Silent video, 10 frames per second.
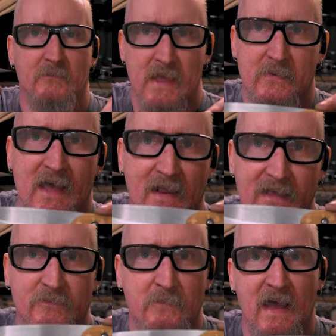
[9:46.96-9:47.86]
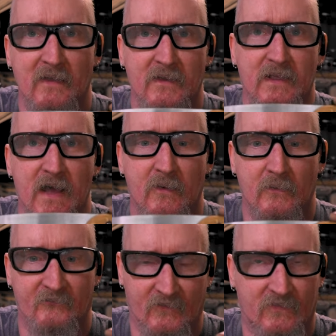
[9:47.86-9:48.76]
Maybe that is better, you
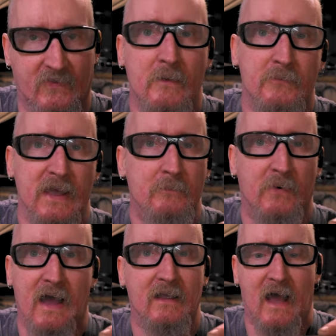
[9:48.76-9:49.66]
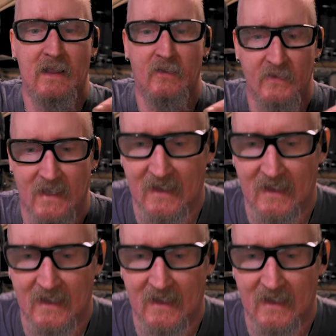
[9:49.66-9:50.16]
know, for some people. I, I don't think